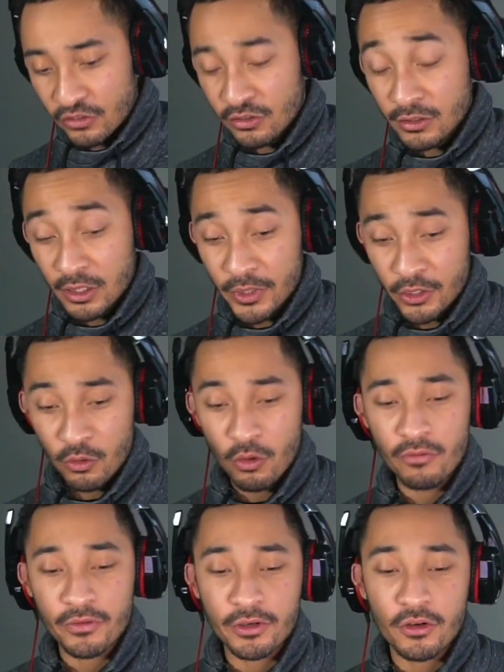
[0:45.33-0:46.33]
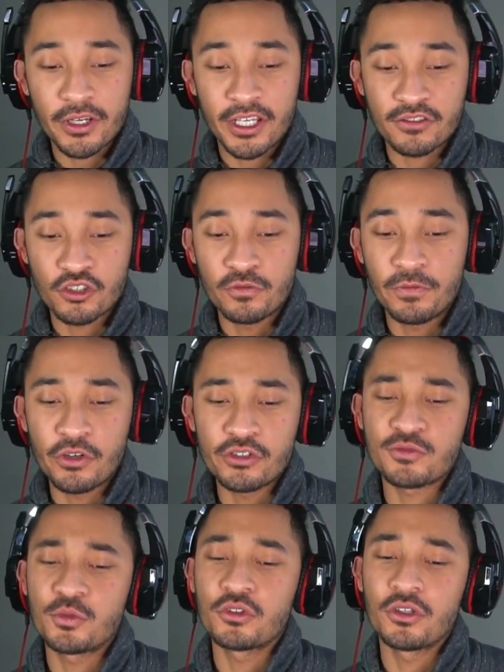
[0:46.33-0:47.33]
So let me go over. Okay, so
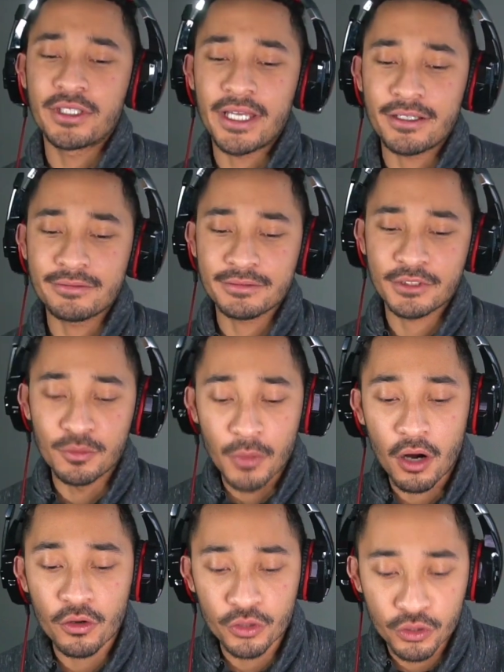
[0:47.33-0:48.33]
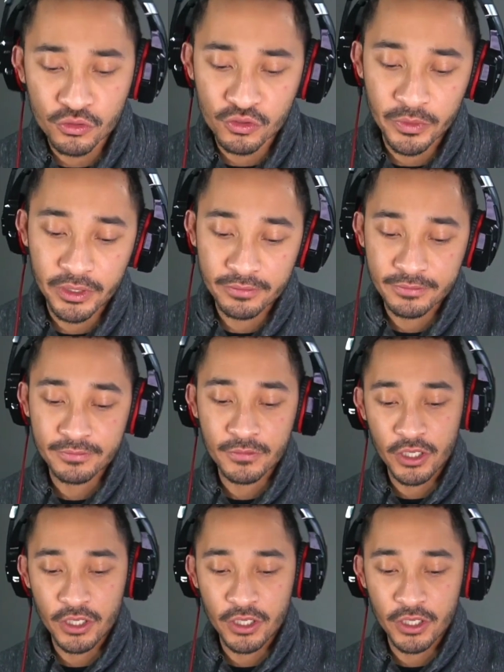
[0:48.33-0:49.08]
first we'll look at Kamaru Usman.